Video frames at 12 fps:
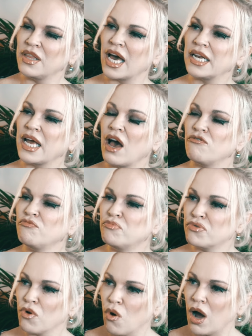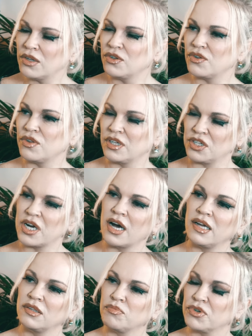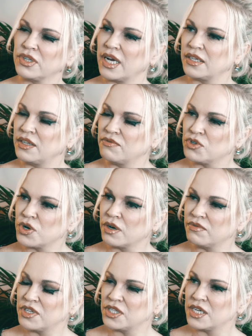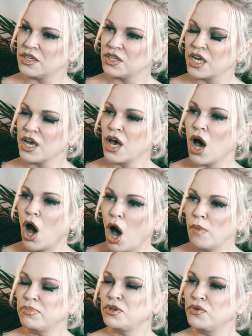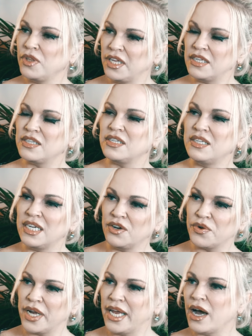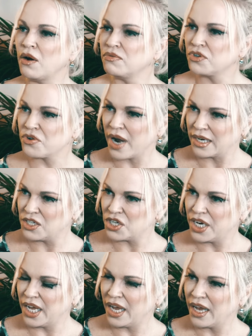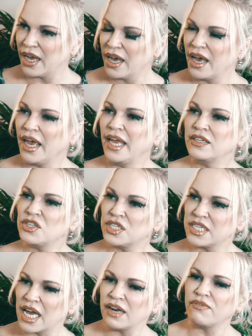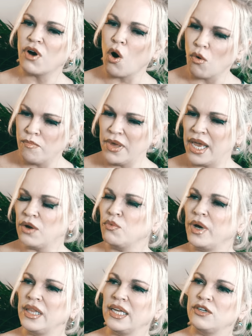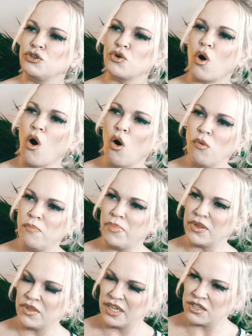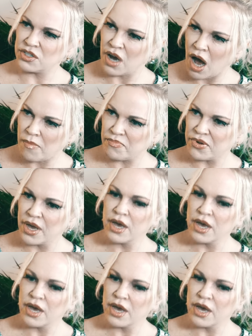that have brought the child protective services up to this degree of tragedy instead of being willing to open this up,